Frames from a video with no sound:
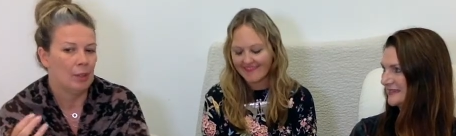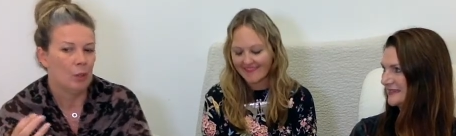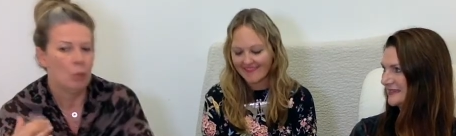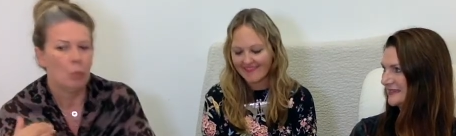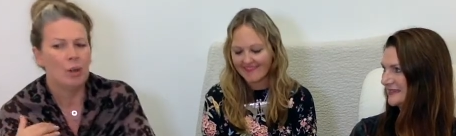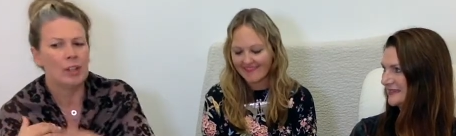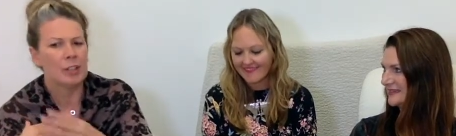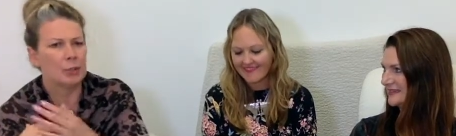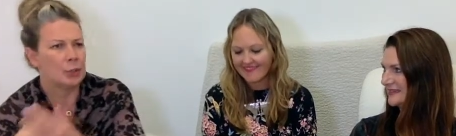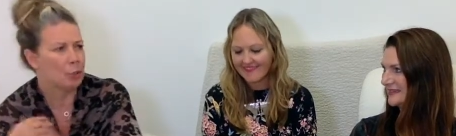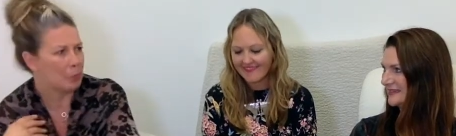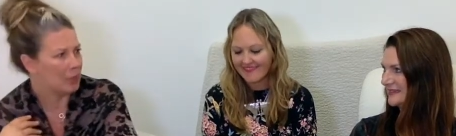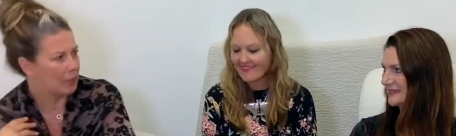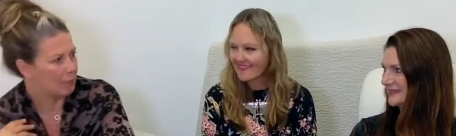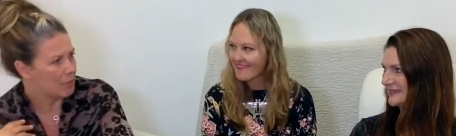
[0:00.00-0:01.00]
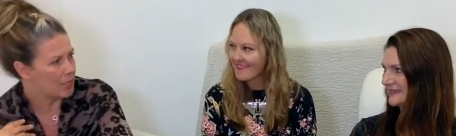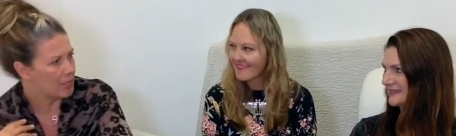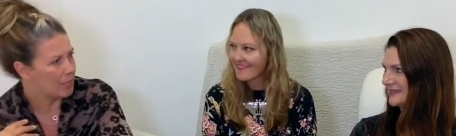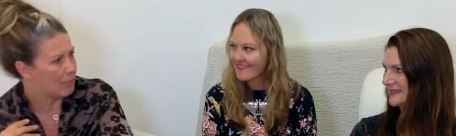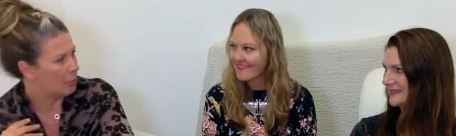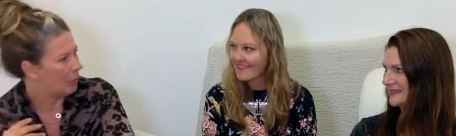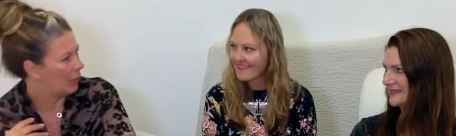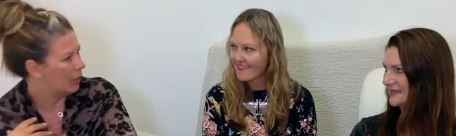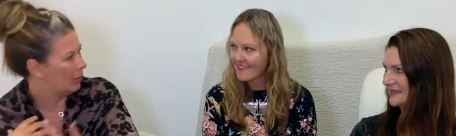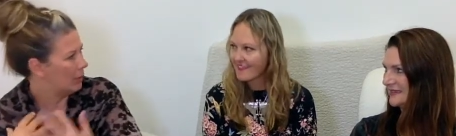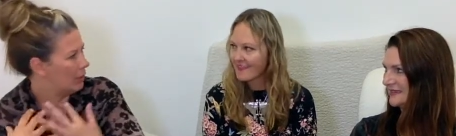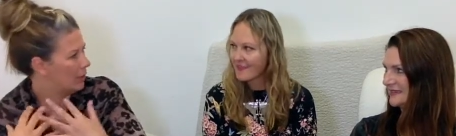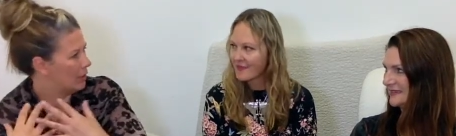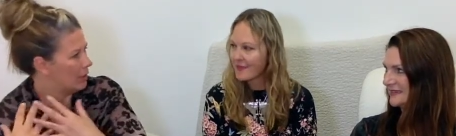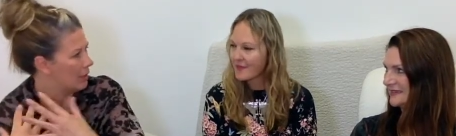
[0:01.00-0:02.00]
Speaker 1: why you're not being received well
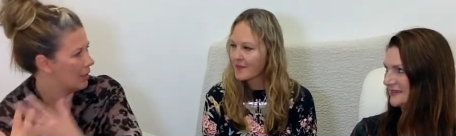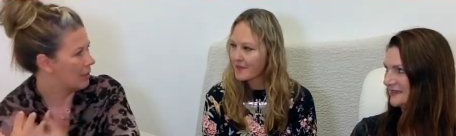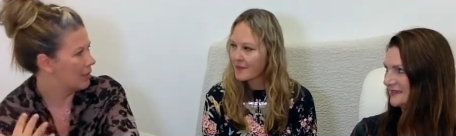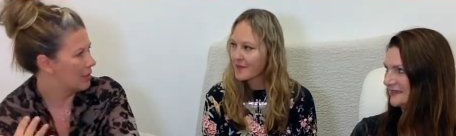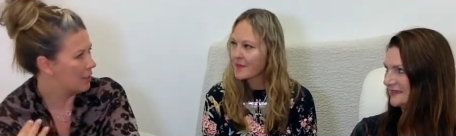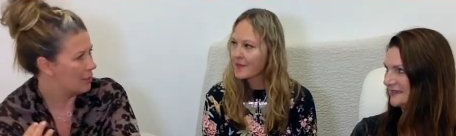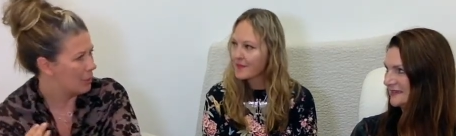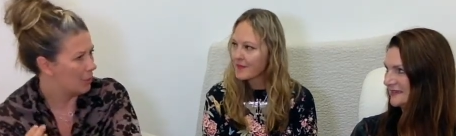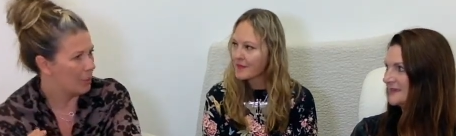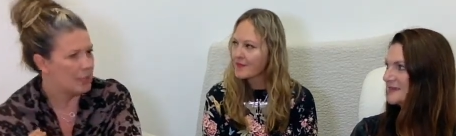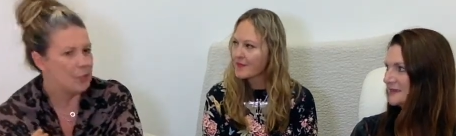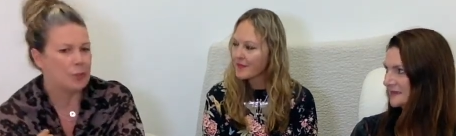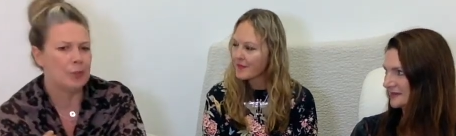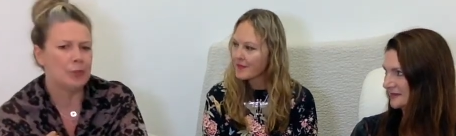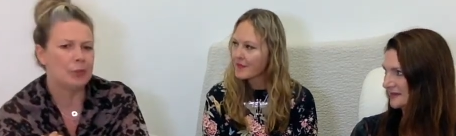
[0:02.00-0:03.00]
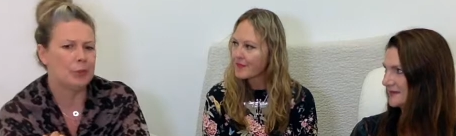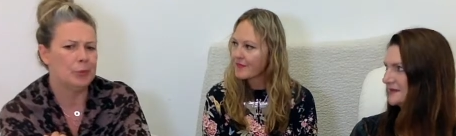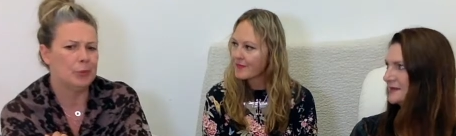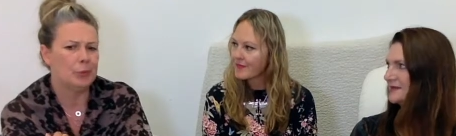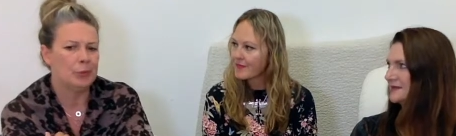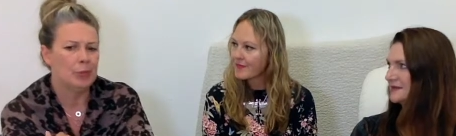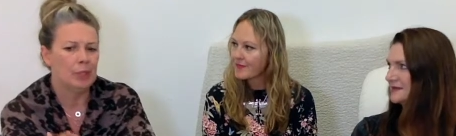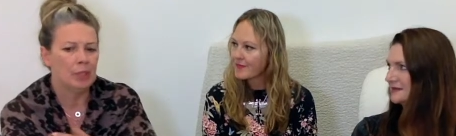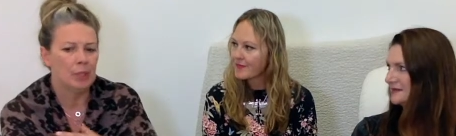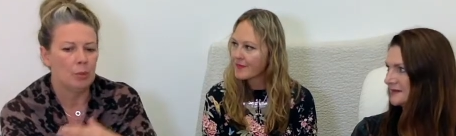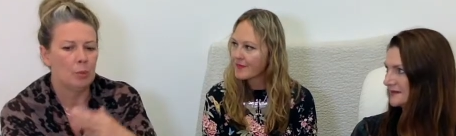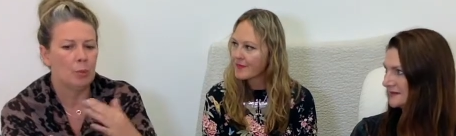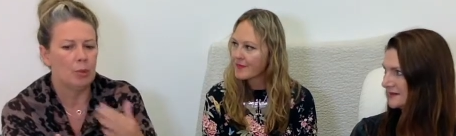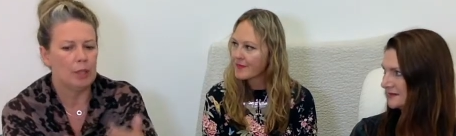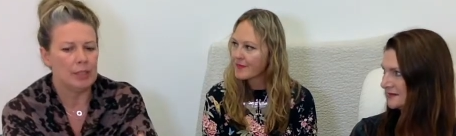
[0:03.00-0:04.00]
in a certain situation, or
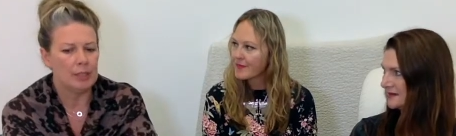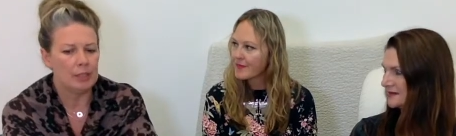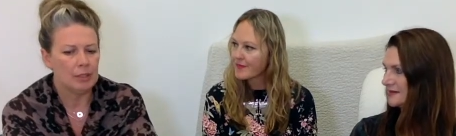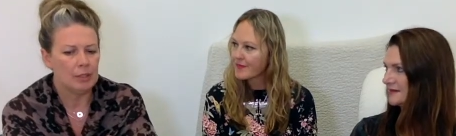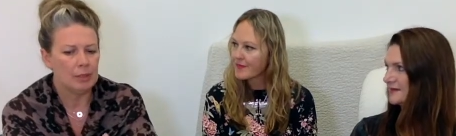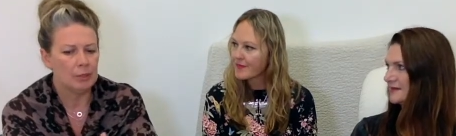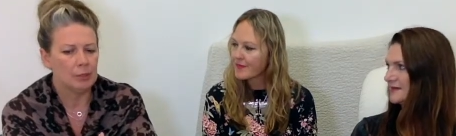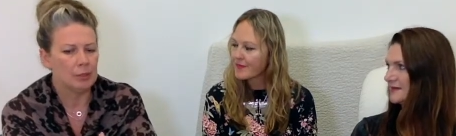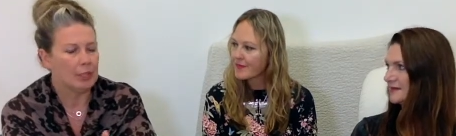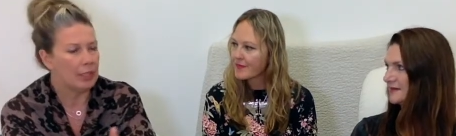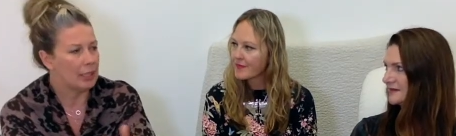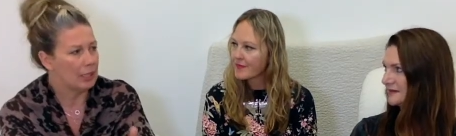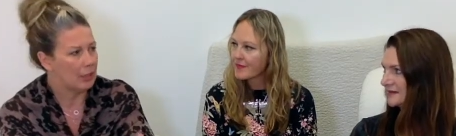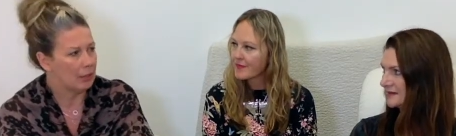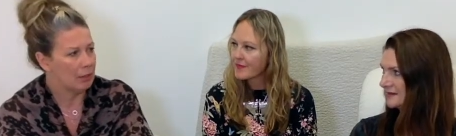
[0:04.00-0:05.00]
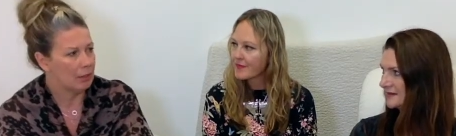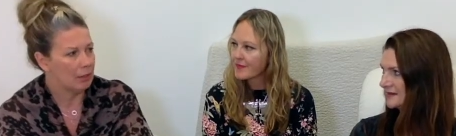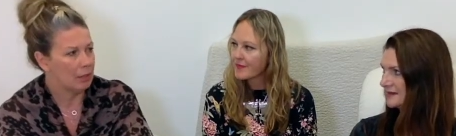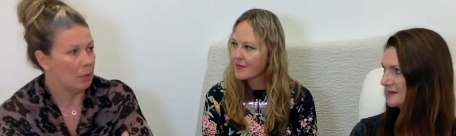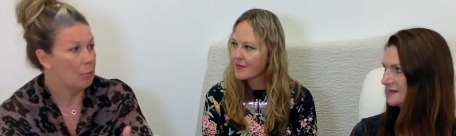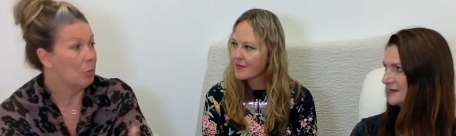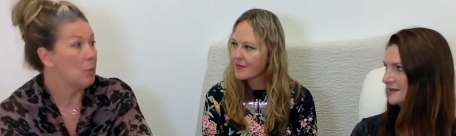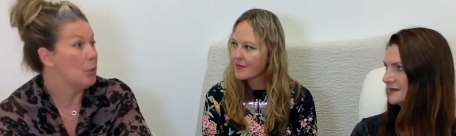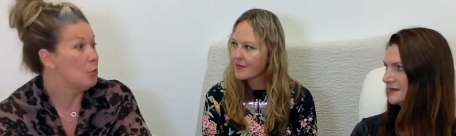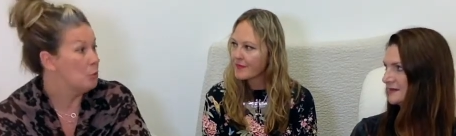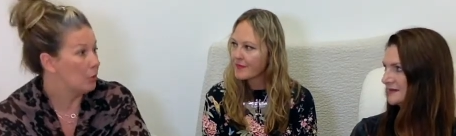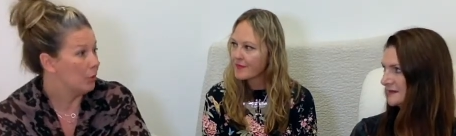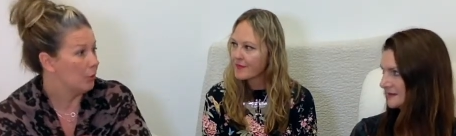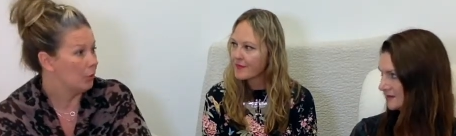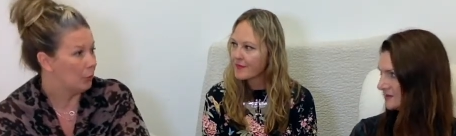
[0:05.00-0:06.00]
why you're not getting a
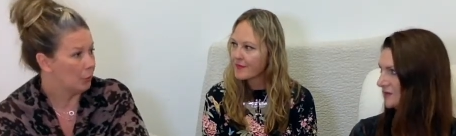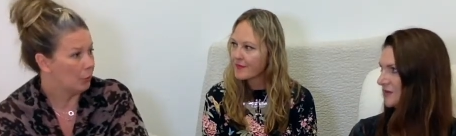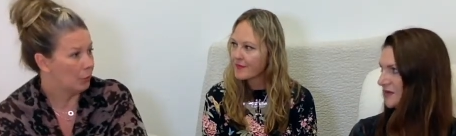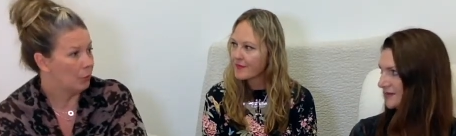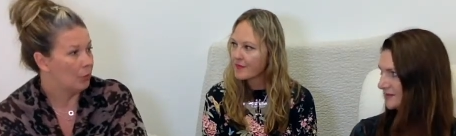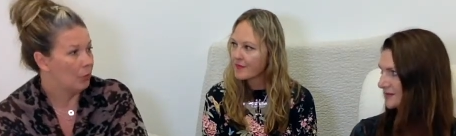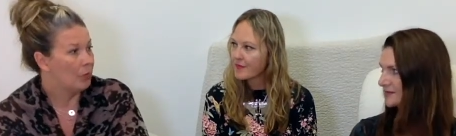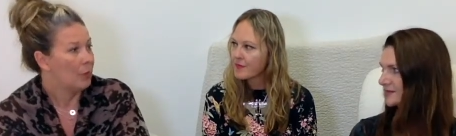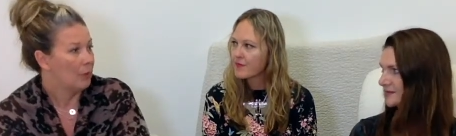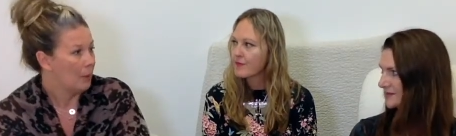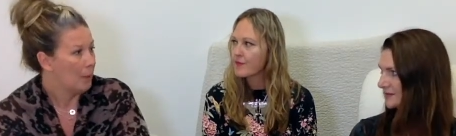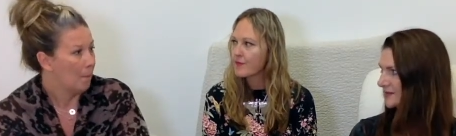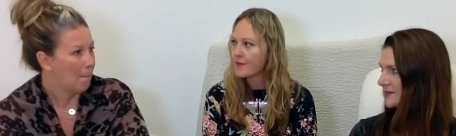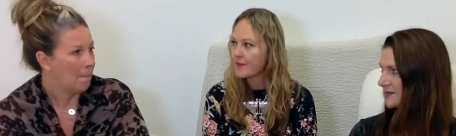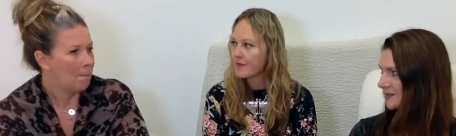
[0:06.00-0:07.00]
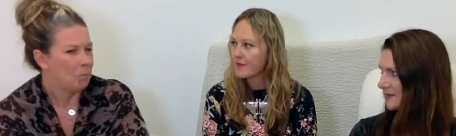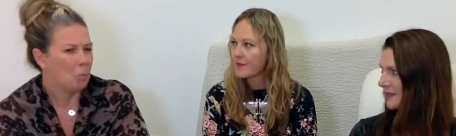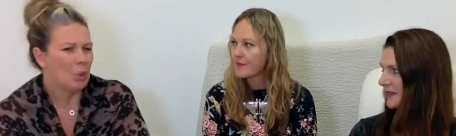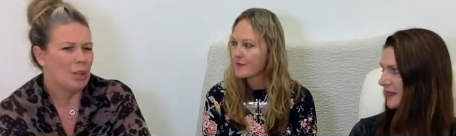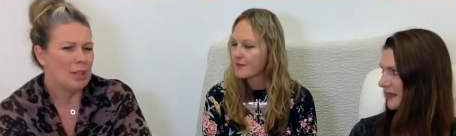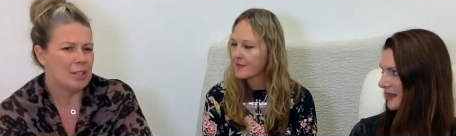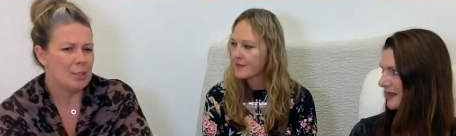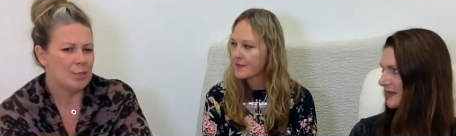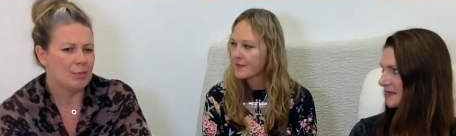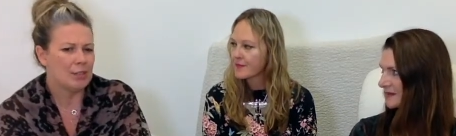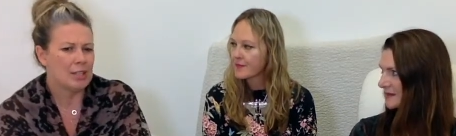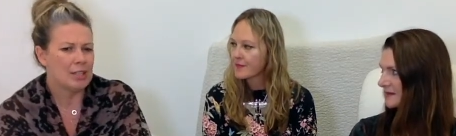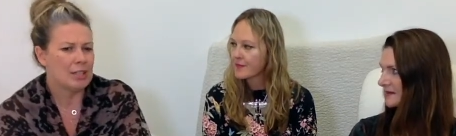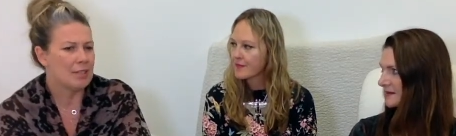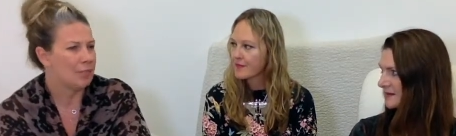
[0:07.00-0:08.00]
promotion, or mm. why you find
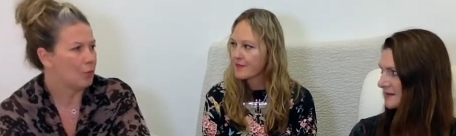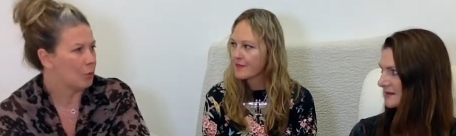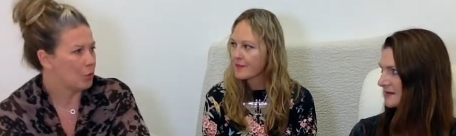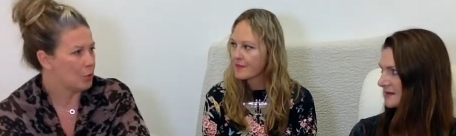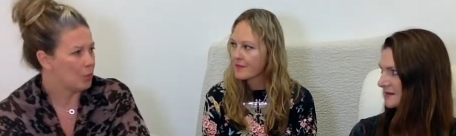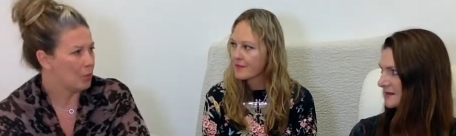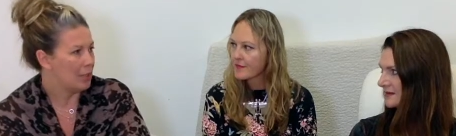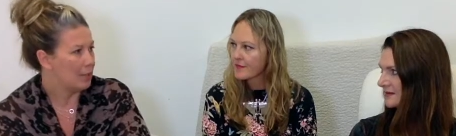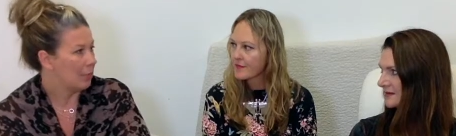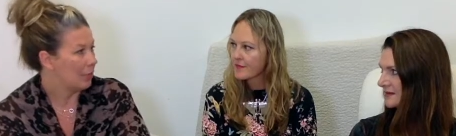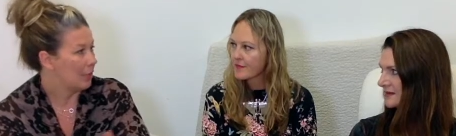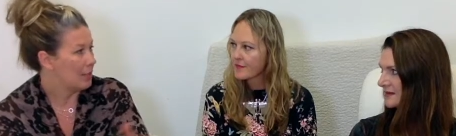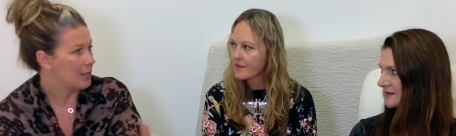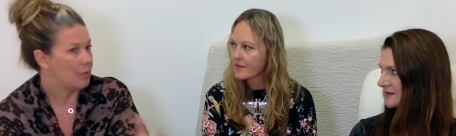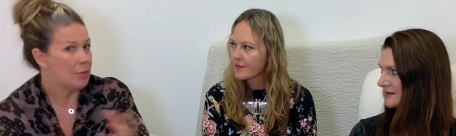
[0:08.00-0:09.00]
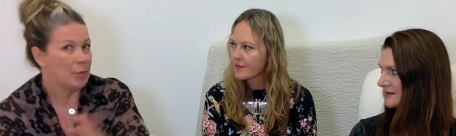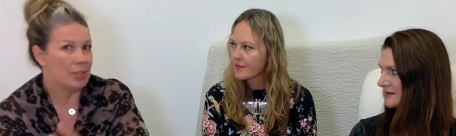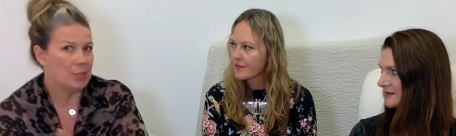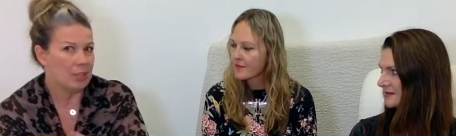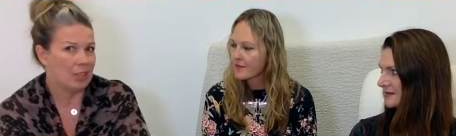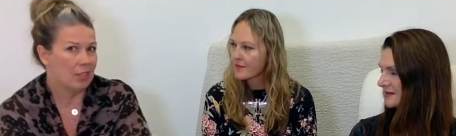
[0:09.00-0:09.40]
it difficult to make friends. If you're actually